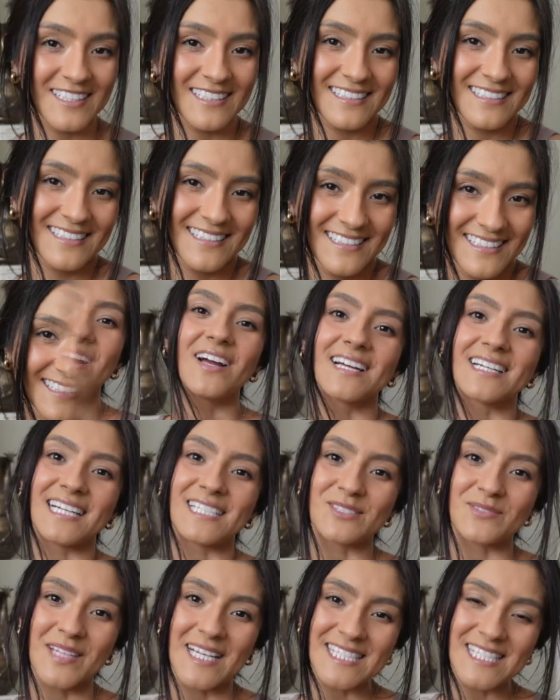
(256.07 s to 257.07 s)
All right
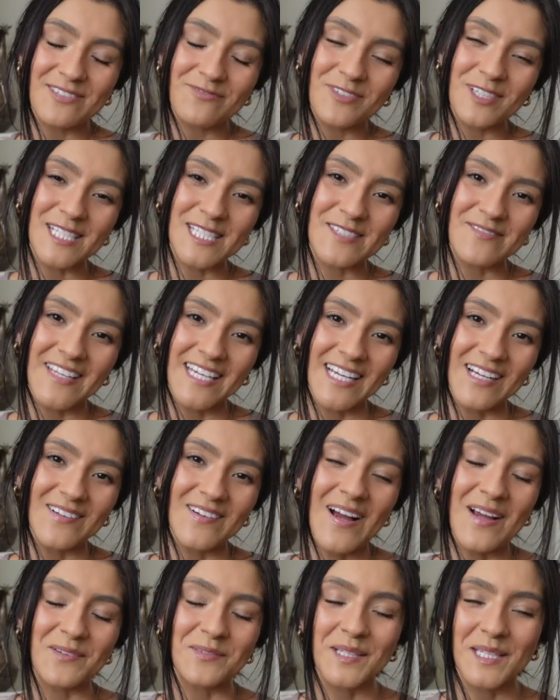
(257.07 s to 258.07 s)
guys, well, that's it for this video.
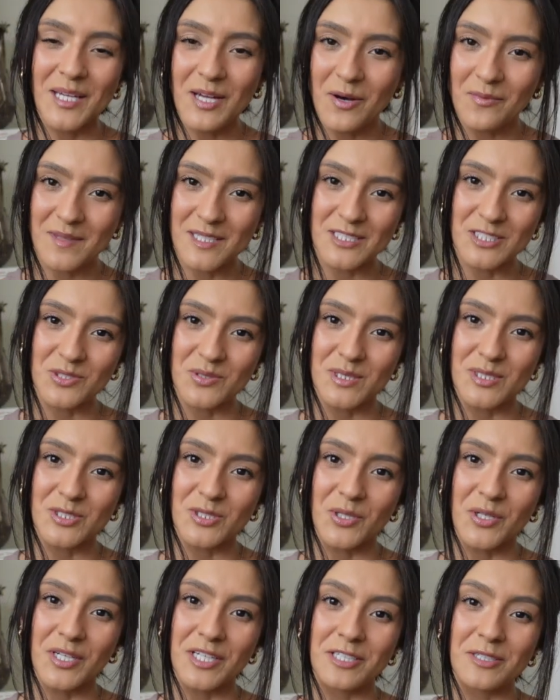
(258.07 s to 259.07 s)
I really hope that you
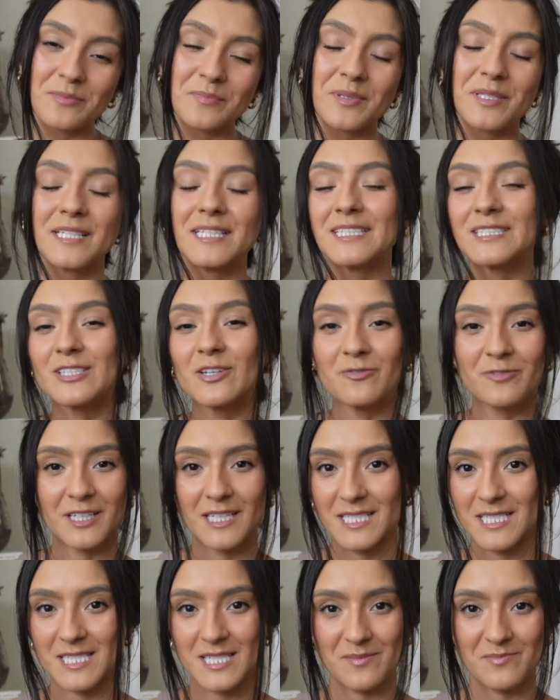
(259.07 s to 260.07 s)
enjoyed it. Please don't
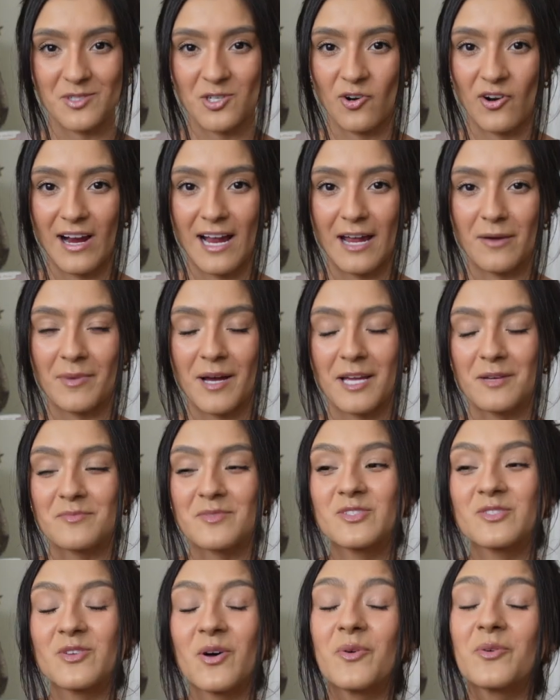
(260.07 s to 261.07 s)
forget to subscribe. I am
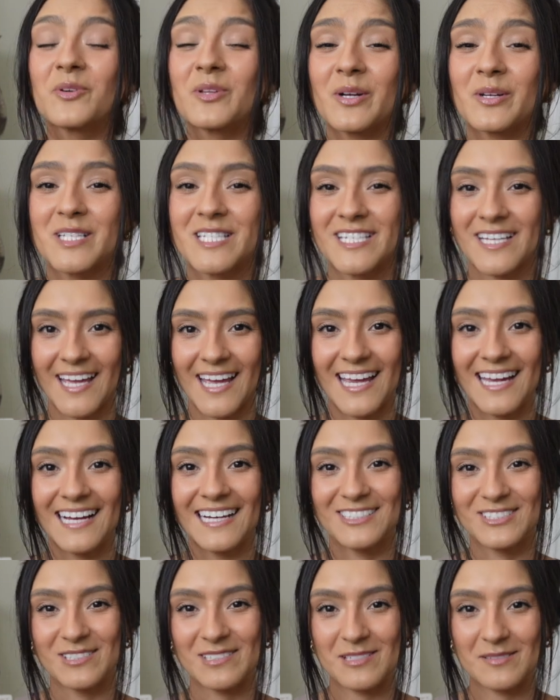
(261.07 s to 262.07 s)
so close to eight
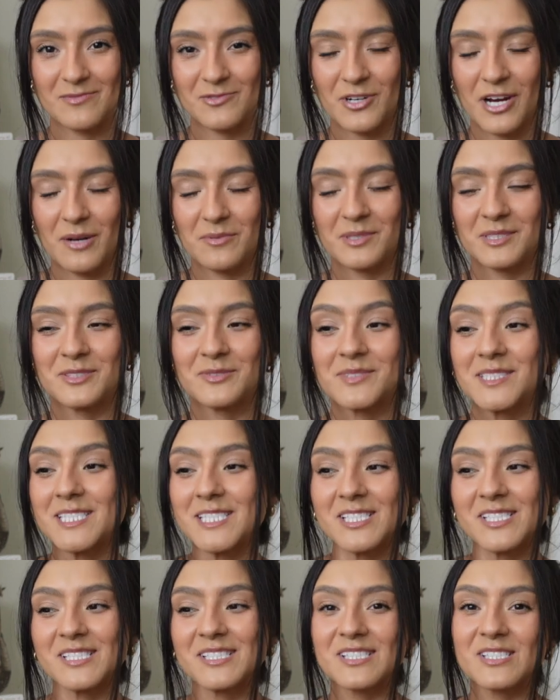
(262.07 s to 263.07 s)
hundred subscribers, which is
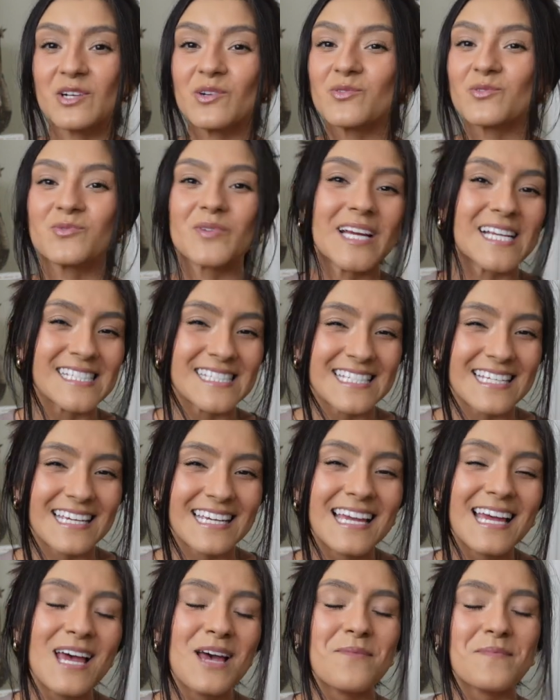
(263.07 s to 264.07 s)
just
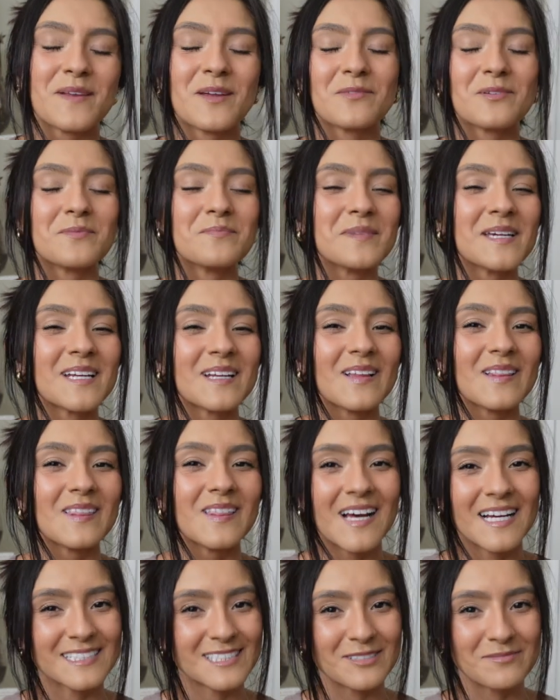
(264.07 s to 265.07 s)
crazy, but it would mean a
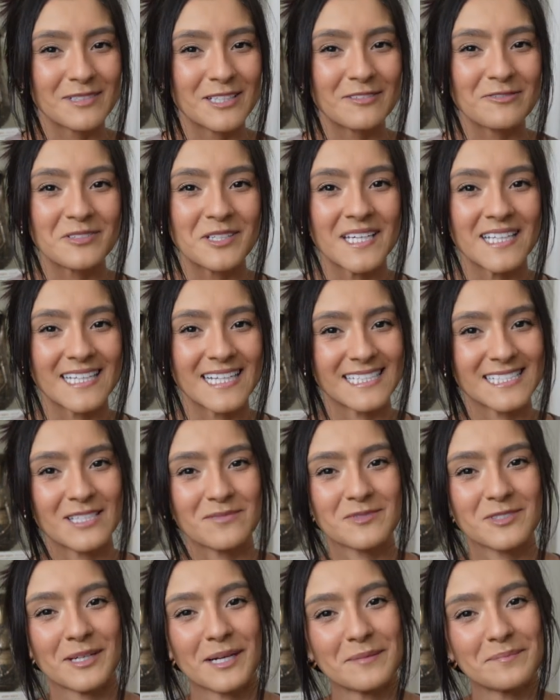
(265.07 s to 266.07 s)
lot to me if you hit that
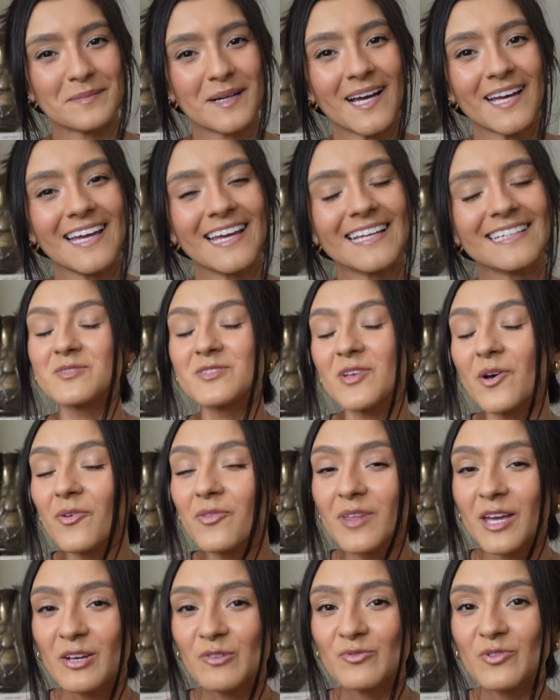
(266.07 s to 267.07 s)
subscribe button. So
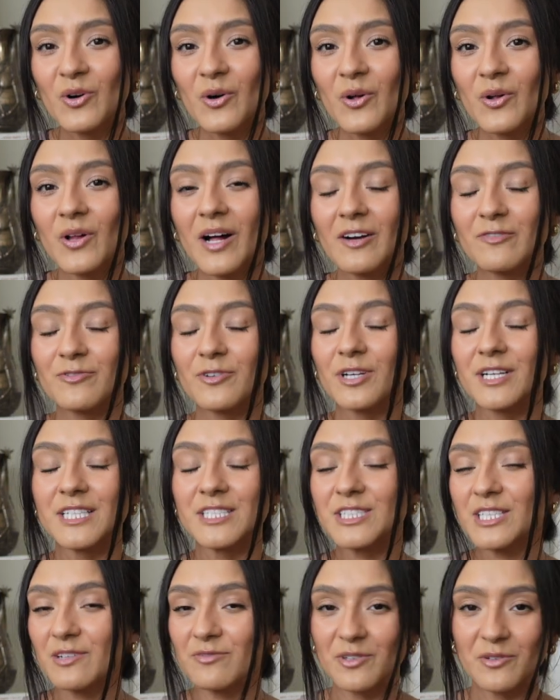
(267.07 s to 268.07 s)
thankful for
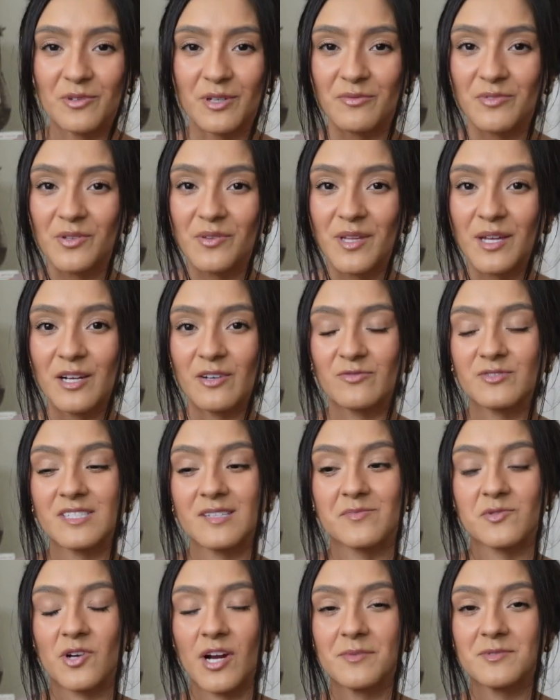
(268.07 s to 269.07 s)
each and every one of you that have
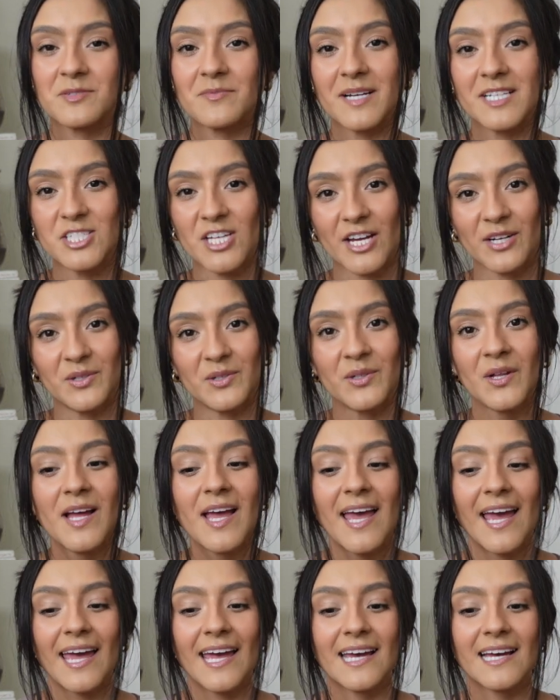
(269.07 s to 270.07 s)
subscribed to my channel
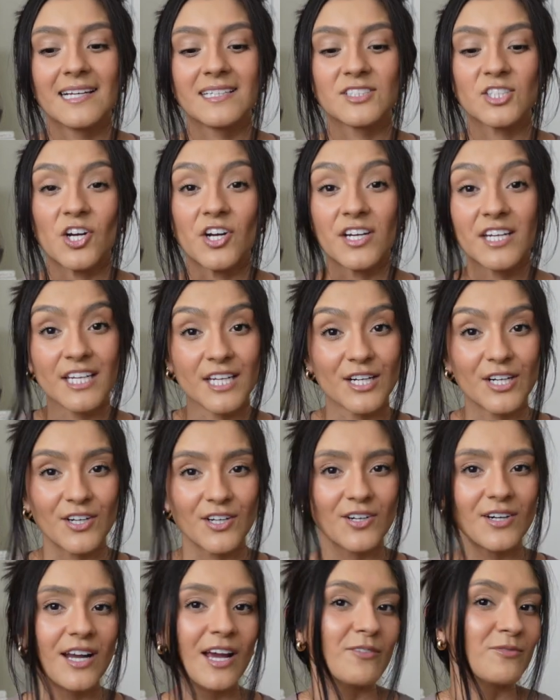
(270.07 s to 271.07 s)
and are
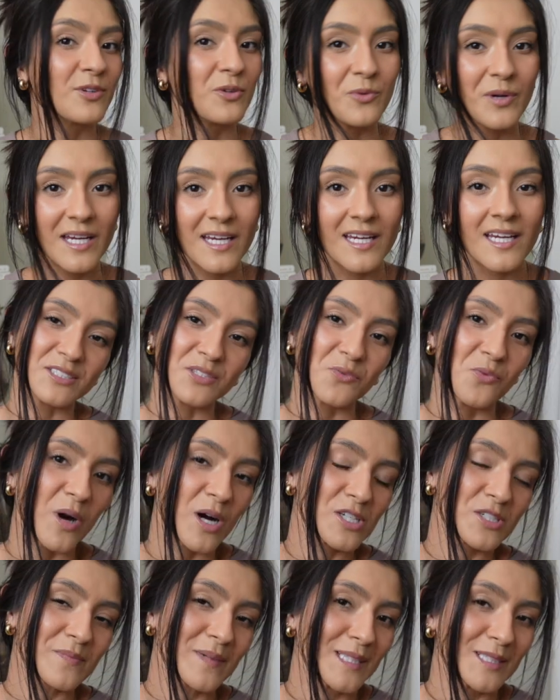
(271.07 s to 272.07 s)
here every week to
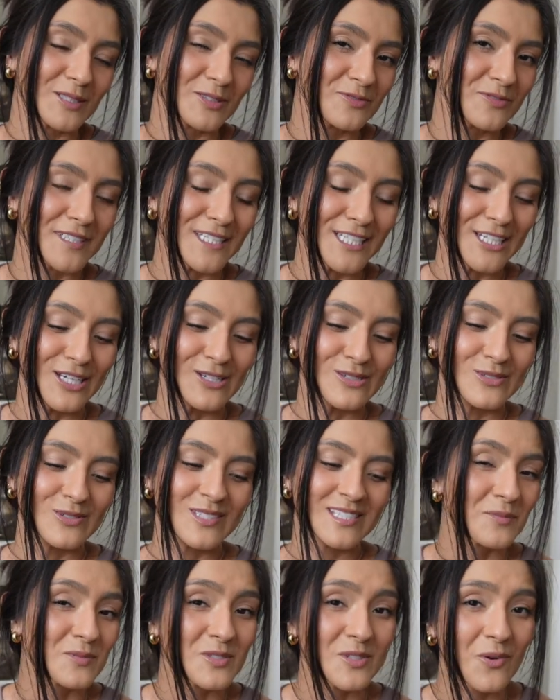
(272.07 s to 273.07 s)
watch my little videos.
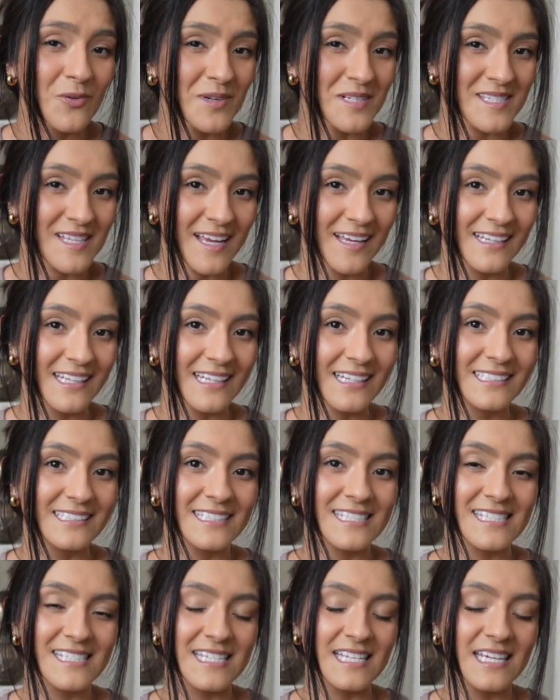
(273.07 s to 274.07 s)
I'm so excited
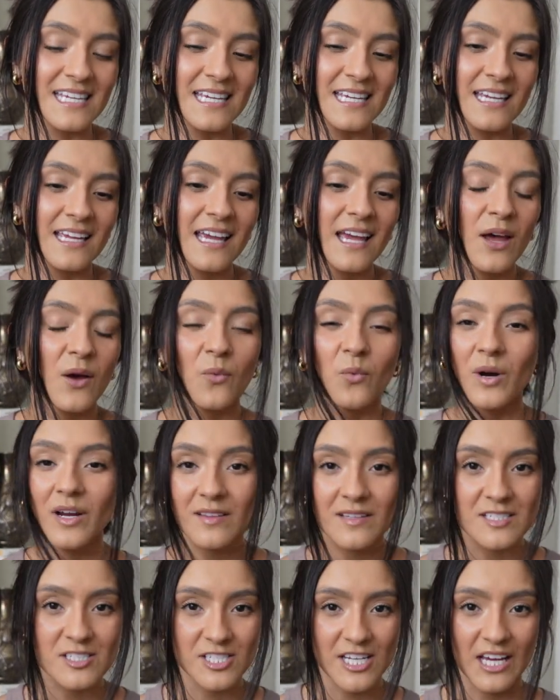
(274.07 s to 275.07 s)
to see where
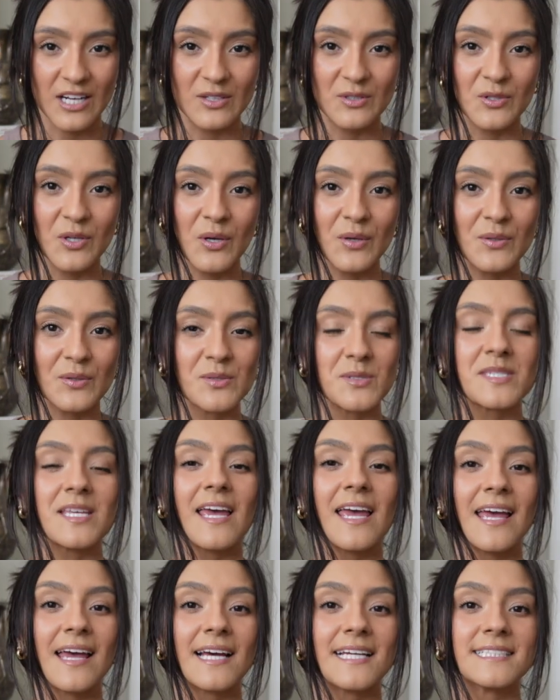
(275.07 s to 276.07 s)
this channel goes,
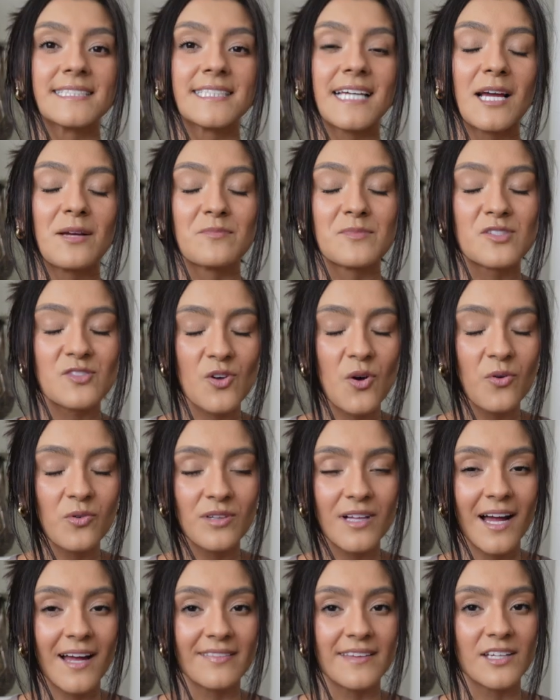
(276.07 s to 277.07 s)
and I'm so
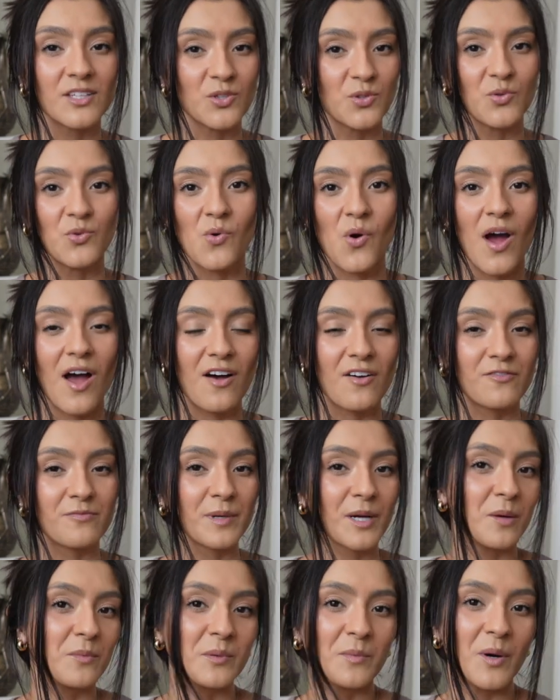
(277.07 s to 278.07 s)
glad that you have
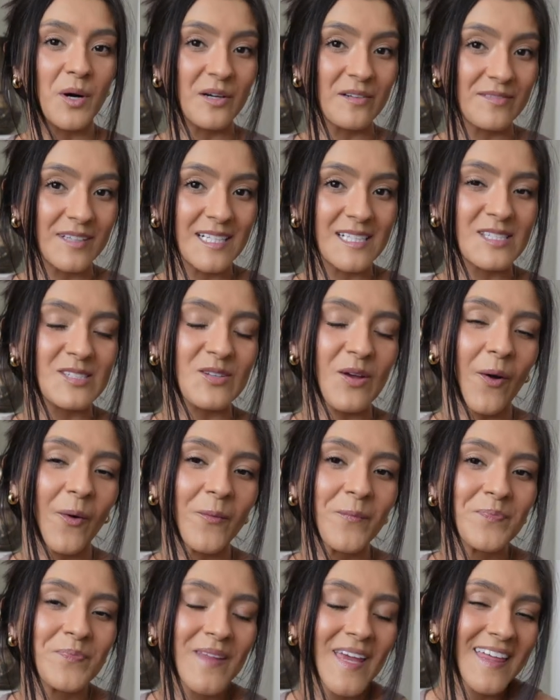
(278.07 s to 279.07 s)
become a part of it. So
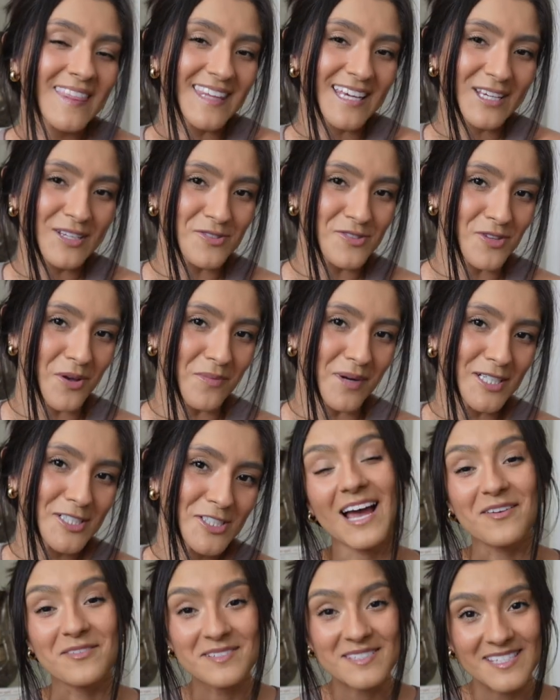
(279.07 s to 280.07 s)
thank you so much.
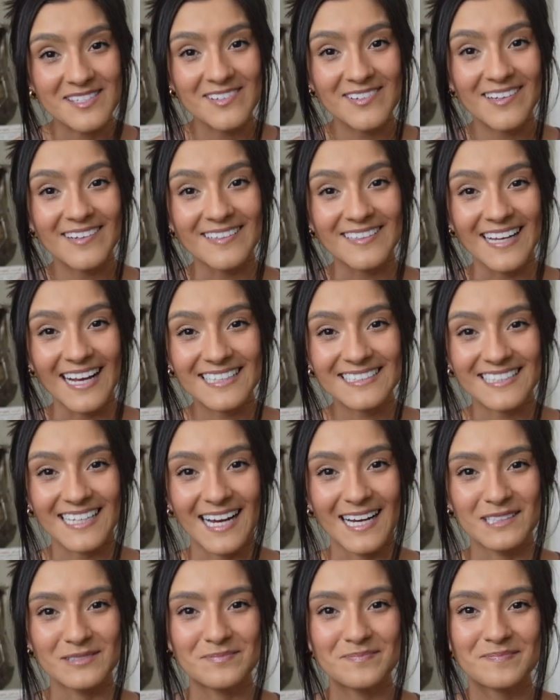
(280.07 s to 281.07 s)
I will see you here next
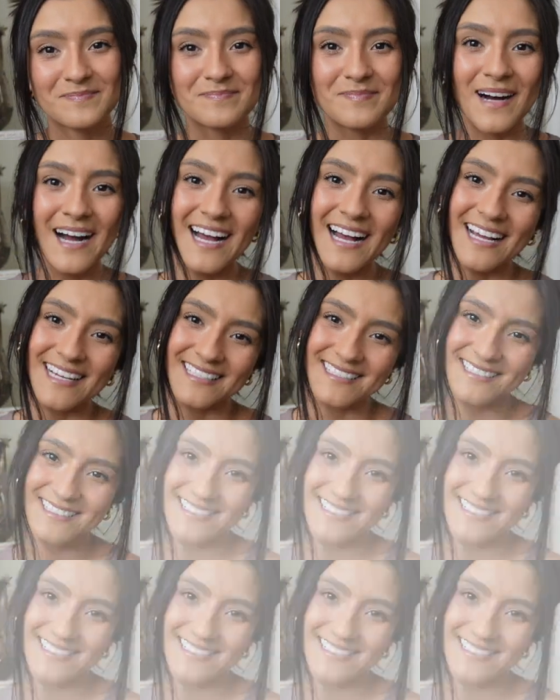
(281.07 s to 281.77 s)
time. Bye.